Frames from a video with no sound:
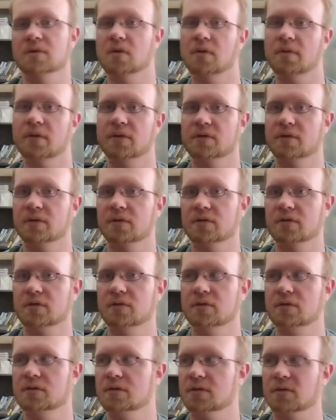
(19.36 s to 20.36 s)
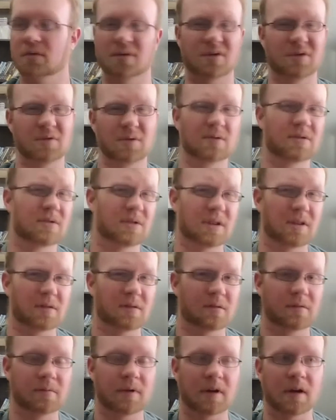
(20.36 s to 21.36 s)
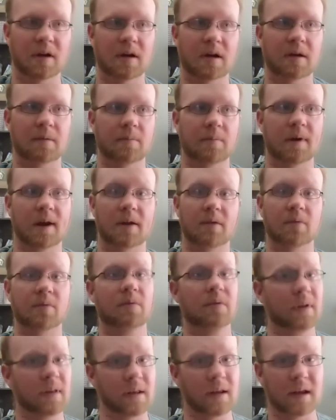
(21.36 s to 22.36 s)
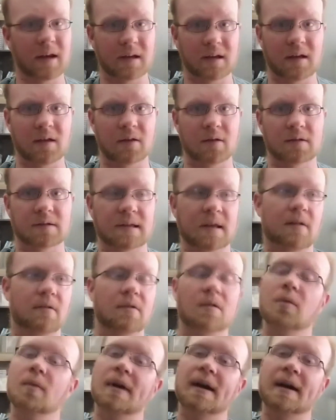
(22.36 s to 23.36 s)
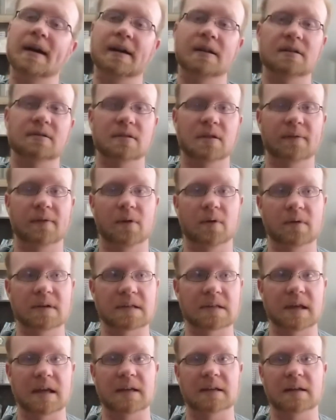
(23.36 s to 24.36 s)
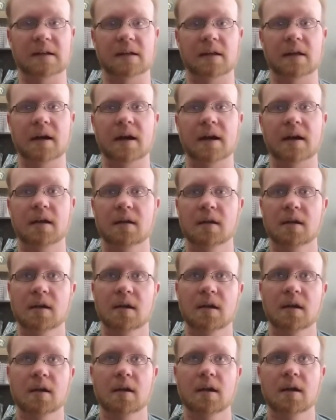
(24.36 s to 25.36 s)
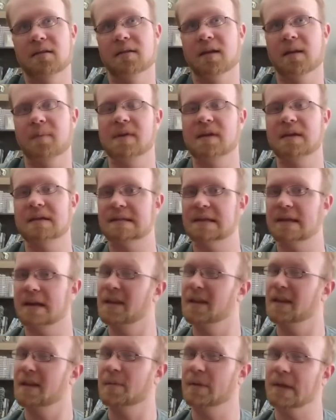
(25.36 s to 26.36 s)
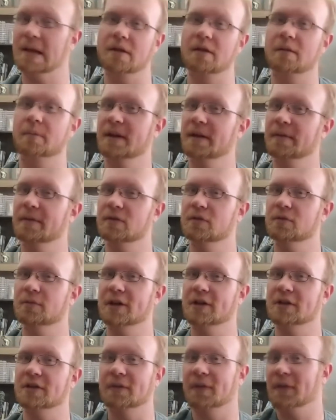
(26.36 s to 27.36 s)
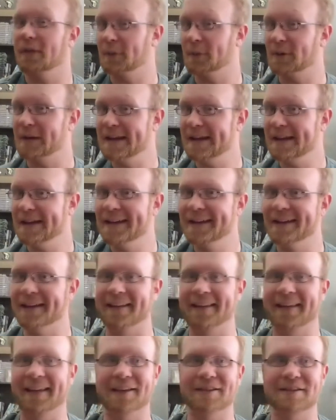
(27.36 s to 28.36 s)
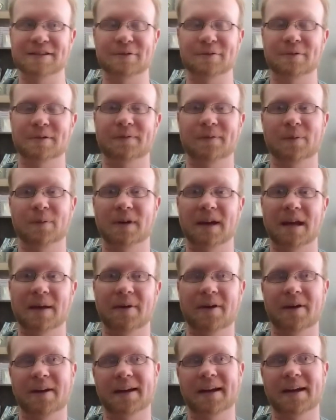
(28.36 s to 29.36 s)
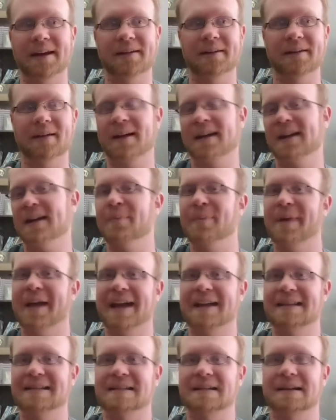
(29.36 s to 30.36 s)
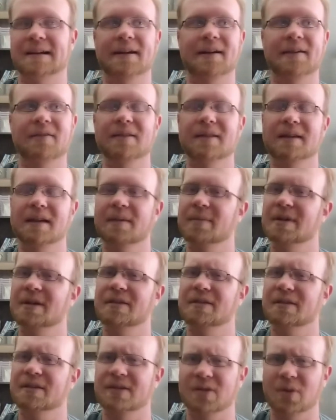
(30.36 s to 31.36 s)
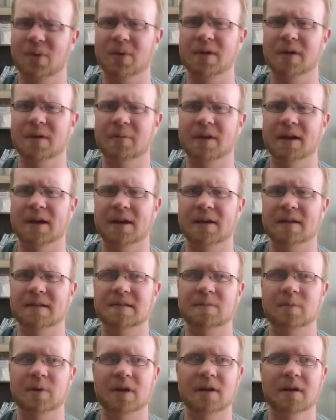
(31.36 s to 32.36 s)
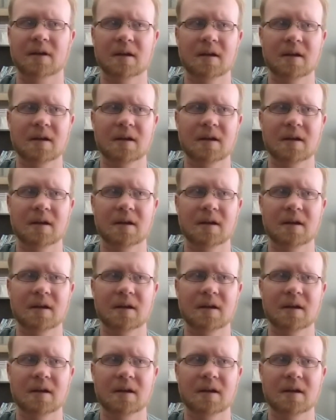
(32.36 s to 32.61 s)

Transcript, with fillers: over-the-shoulder shooters or shooters in general, but I really like Gears. I don't know why, I've always liked it a lot. That being said, I think I played a little bit of a too much of 3, and so when 4 came out, I kind of passed on it. I don't even think I beat the story, to be honest. But